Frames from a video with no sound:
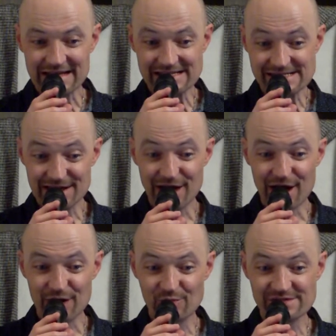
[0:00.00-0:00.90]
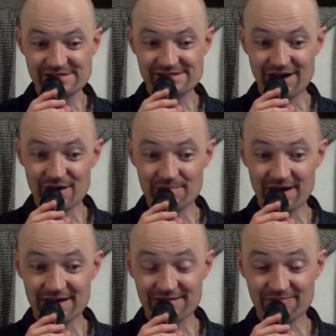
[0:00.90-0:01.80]
He said, I was on
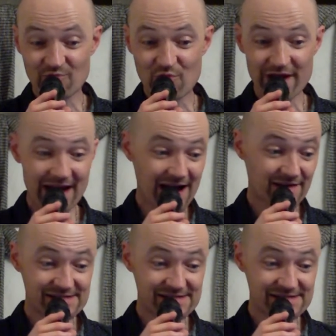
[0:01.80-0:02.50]
my way out.